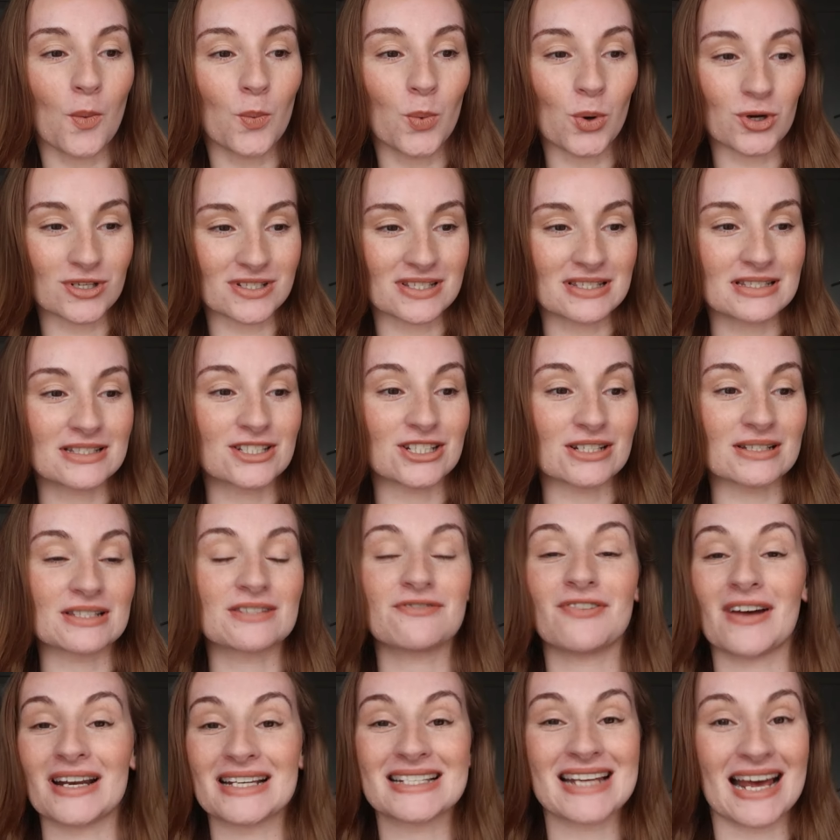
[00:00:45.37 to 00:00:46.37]
was
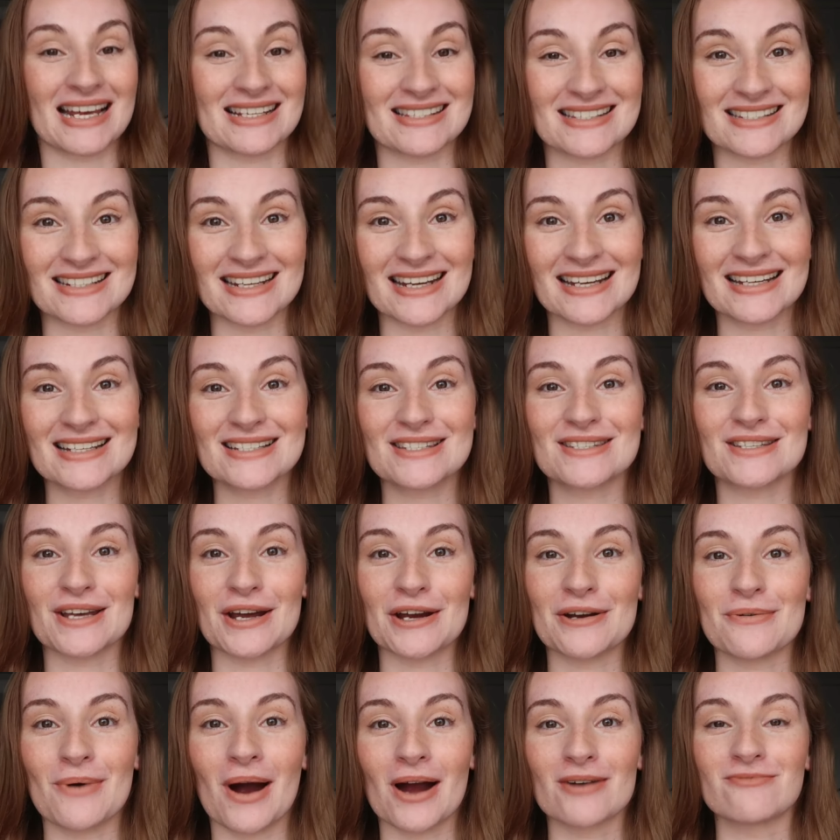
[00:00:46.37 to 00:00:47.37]
just fantastic.
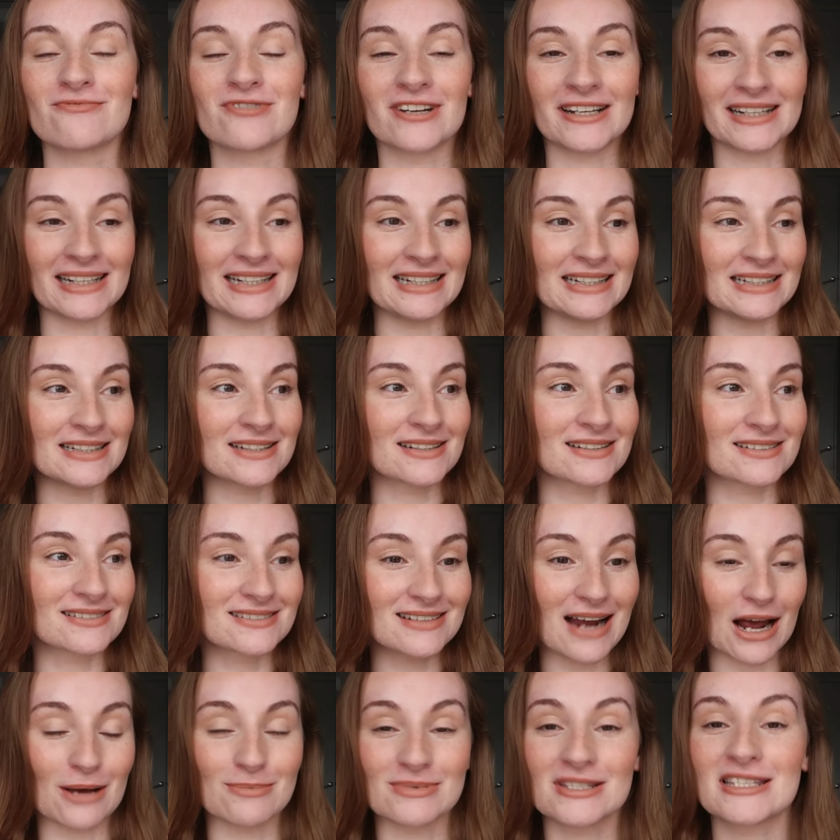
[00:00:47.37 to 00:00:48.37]
So
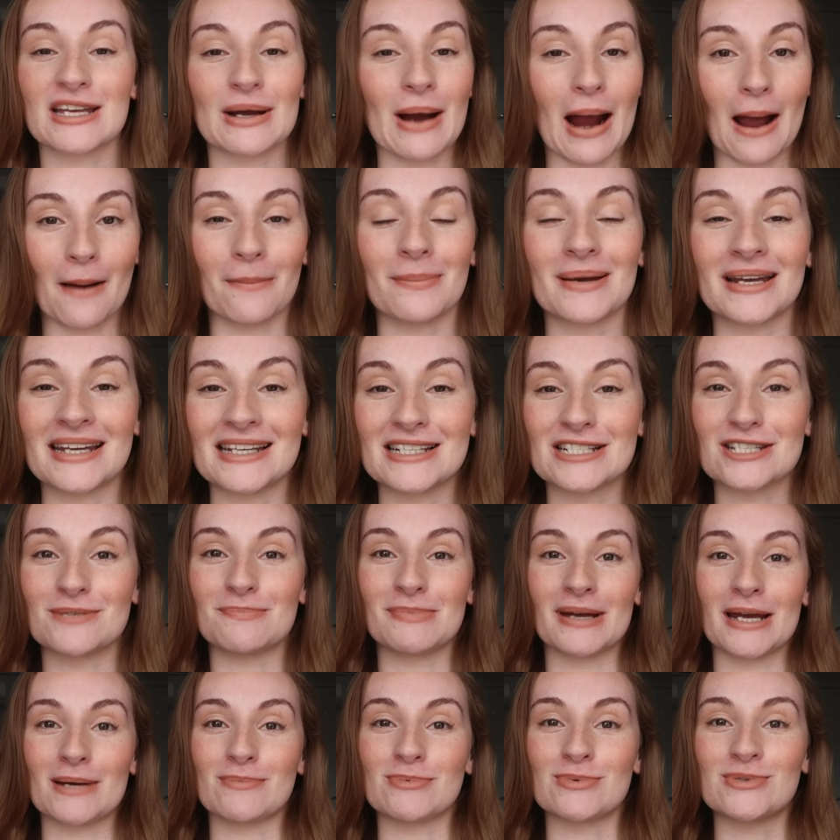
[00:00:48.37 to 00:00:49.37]
I'm so happy to
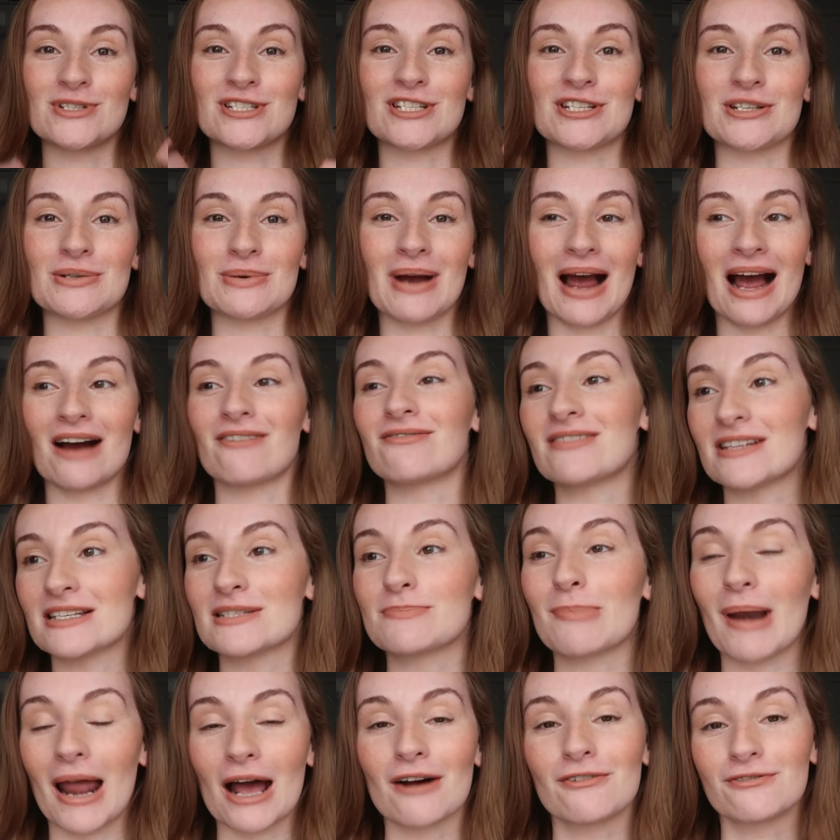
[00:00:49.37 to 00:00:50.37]
be able to have
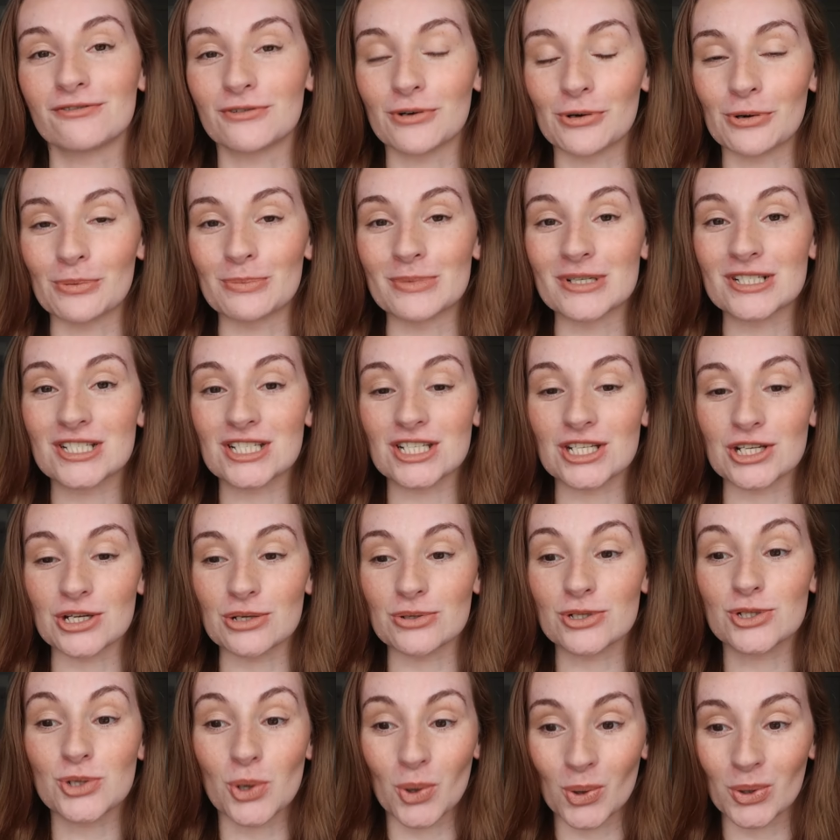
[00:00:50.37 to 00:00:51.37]
this platform
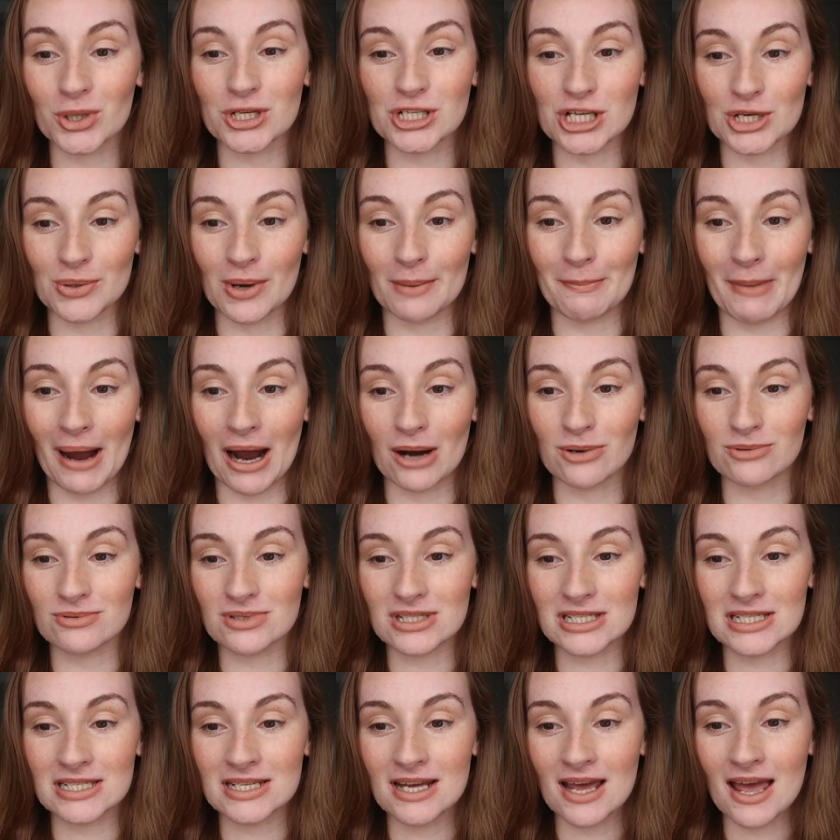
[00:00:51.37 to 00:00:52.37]
to talk to you
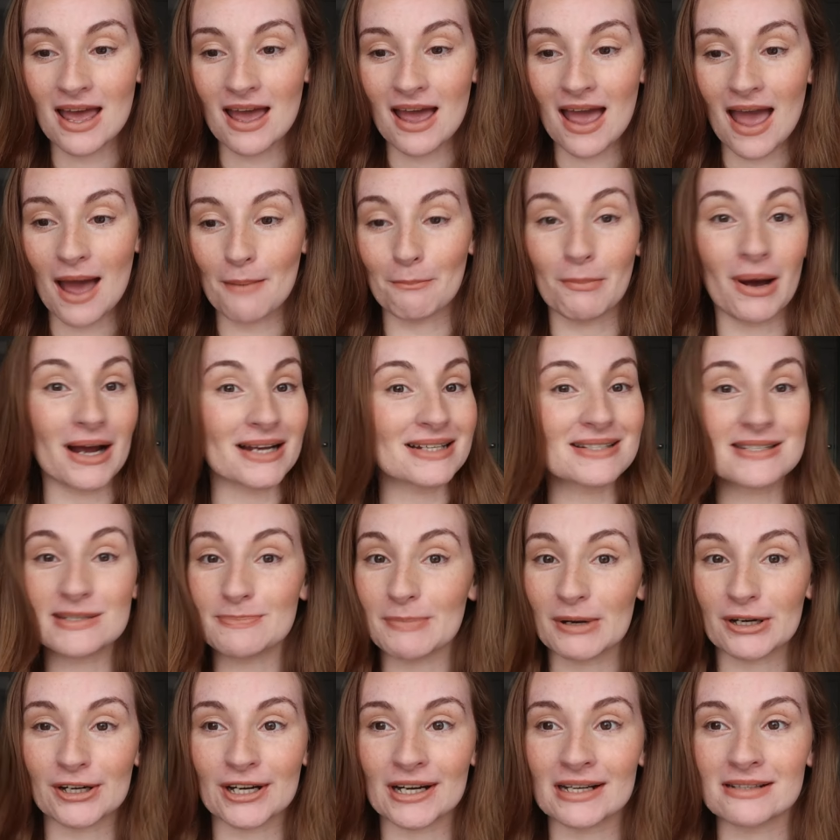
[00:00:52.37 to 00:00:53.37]
about my
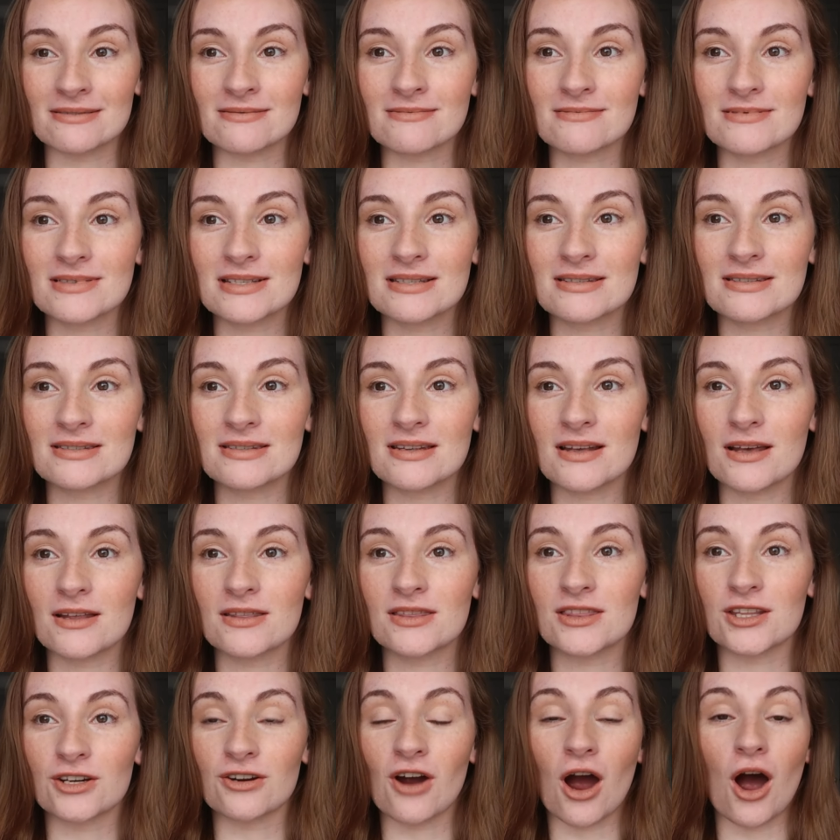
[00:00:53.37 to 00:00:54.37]
experience,
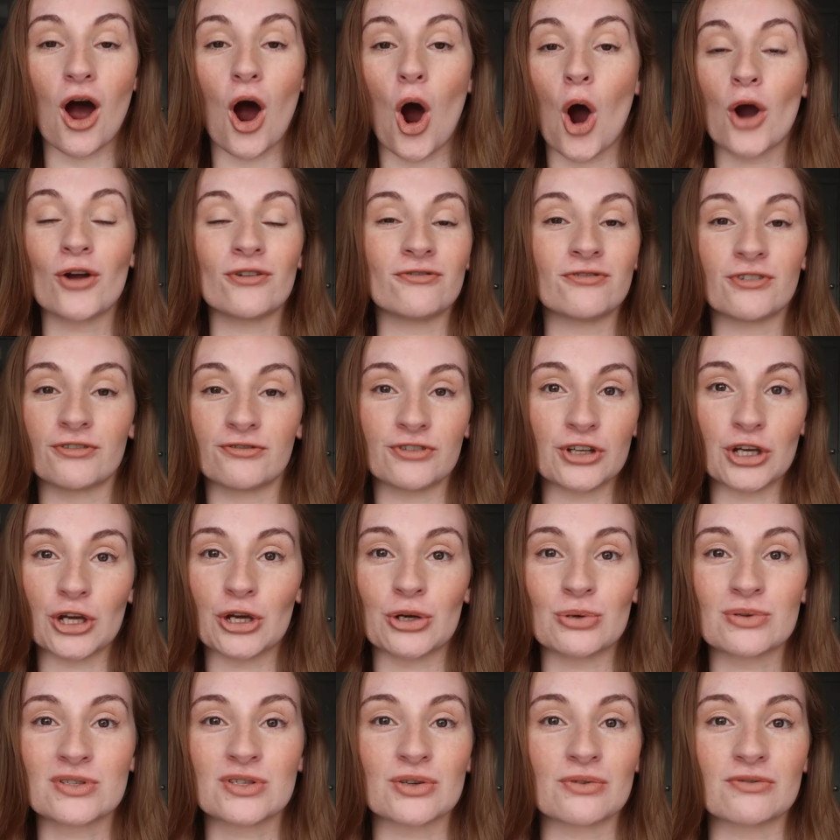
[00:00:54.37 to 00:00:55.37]
the
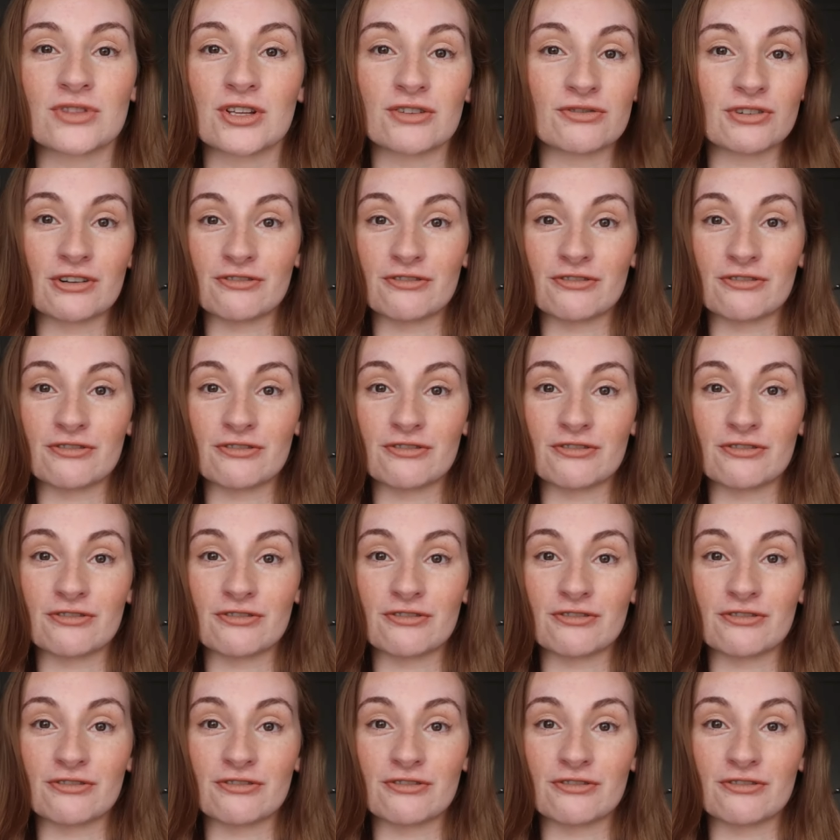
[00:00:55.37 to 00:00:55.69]
overview, sort of the